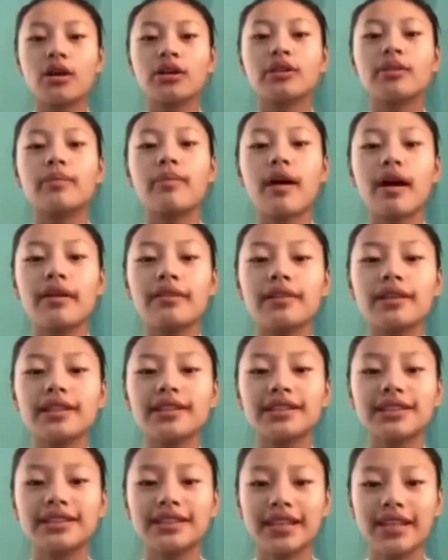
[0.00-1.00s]
marvelous
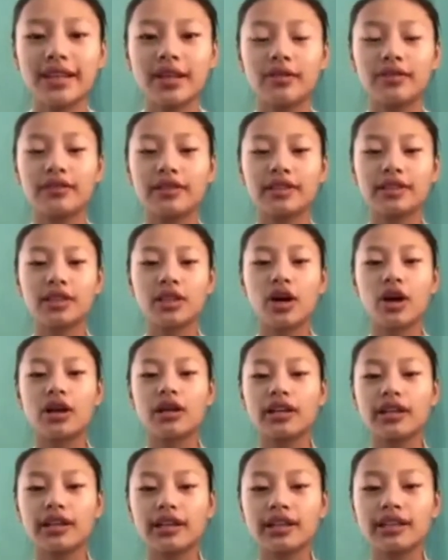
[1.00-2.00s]
day of His
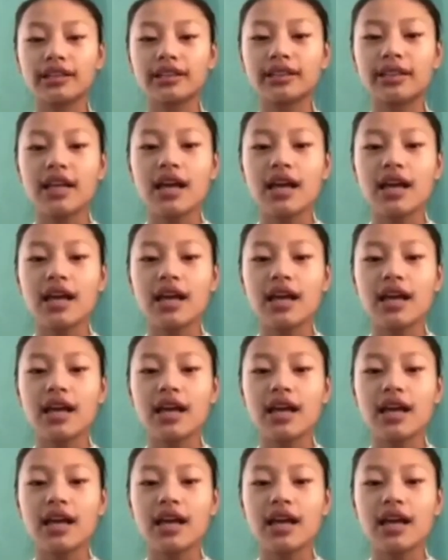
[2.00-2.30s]
Holiness.